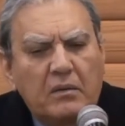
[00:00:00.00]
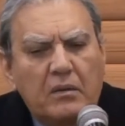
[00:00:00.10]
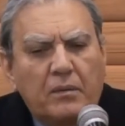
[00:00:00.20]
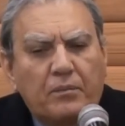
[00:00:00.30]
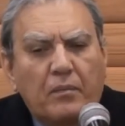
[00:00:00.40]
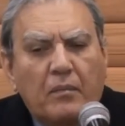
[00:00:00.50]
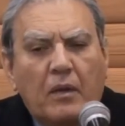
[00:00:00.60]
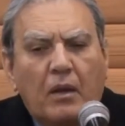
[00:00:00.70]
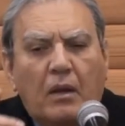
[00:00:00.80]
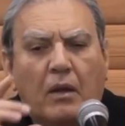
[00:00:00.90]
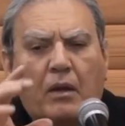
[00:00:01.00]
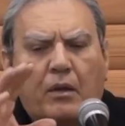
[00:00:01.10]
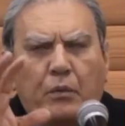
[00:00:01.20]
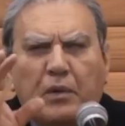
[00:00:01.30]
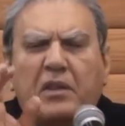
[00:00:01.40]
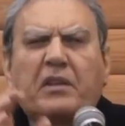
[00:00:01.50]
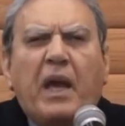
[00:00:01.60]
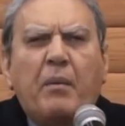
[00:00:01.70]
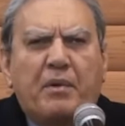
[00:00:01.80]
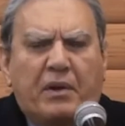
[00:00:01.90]
and
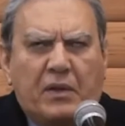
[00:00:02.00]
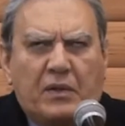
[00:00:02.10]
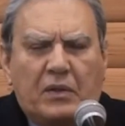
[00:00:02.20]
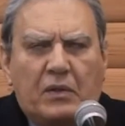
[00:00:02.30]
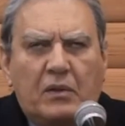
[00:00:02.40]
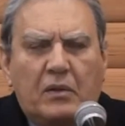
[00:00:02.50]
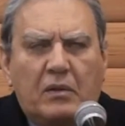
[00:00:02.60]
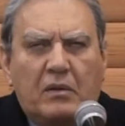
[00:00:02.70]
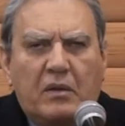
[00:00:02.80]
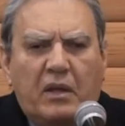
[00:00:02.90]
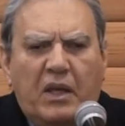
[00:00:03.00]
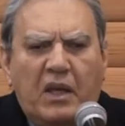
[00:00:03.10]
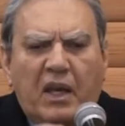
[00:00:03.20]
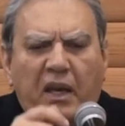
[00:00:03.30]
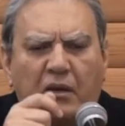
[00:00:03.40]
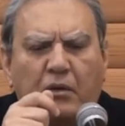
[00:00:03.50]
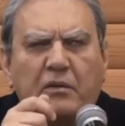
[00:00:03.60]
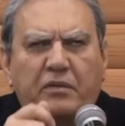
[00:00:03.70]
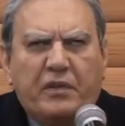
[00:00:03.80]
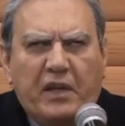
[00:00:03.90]
with cameras,
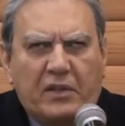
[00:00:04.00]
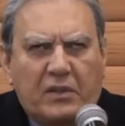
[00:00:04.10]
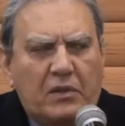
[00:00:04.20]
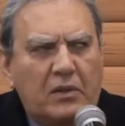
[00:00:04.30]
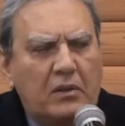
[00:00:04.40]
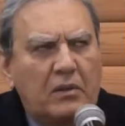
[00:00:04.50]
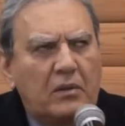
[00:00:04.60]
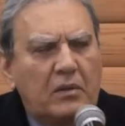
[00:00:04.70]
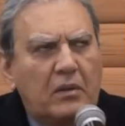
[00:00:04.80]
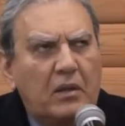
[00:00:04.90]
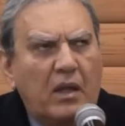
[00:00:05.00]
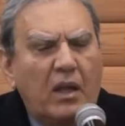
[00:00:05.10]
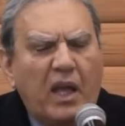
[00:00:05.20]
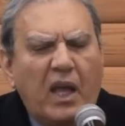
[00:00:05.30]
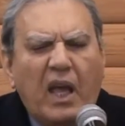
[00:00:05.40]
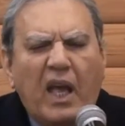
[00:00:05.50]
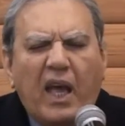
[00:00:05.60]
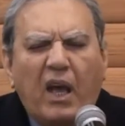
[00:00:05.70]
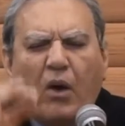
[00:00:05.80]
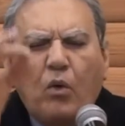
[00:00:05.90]
he confessed
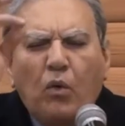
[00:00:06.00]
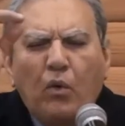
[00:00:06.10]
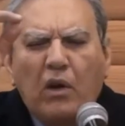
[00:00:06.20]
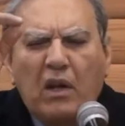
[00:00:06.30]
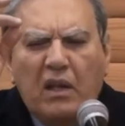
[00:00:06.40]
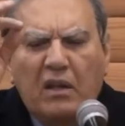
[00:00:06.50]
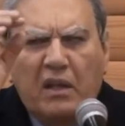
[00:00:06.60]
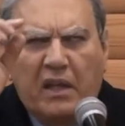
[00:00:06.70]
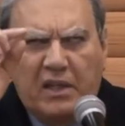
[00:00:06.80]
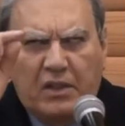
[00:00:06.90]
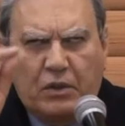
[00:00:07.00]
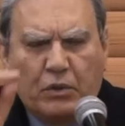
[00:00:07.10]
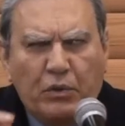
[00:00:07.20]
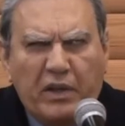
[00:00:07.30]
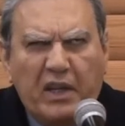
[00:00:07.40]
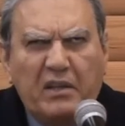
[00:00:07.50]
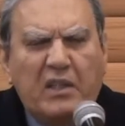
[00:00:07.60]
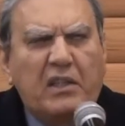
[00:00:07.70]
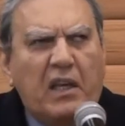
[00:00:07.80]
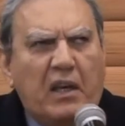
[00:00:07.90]
all
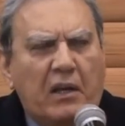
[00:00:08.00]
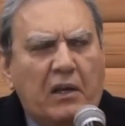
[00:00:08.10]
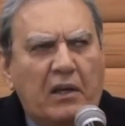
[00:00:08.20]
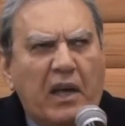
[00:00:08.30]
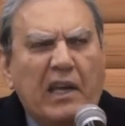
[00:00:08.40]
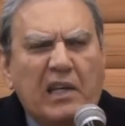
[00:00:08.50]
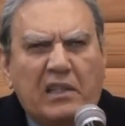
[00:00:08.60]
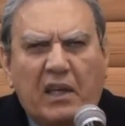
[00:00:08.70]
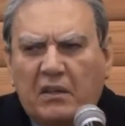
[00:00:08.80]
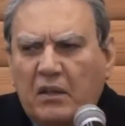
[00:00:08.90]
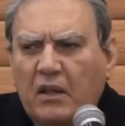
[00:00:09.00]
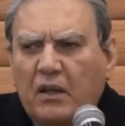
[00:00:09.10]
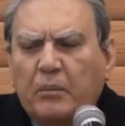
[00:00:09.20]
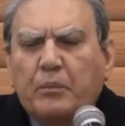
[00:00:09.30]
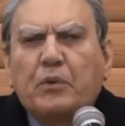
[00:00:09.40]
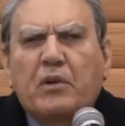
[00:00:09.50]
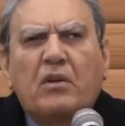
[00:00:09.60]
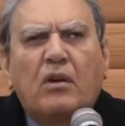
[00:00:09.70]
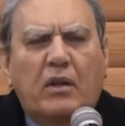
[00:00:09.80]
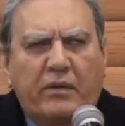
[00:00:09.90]
his story in detail, and he
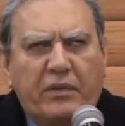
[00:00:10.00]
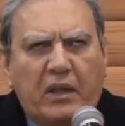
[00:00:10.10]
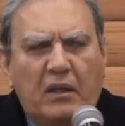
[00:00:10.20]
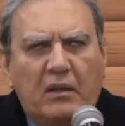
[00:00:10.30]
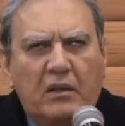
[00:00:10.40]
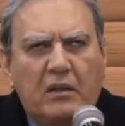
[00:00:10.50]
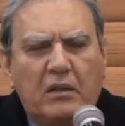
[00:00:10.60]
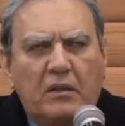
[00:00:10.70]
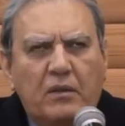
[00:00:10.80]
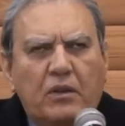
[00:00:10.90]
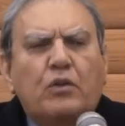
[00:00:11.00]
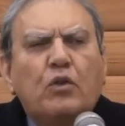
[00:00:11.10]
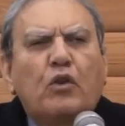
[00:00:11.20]
said, pornography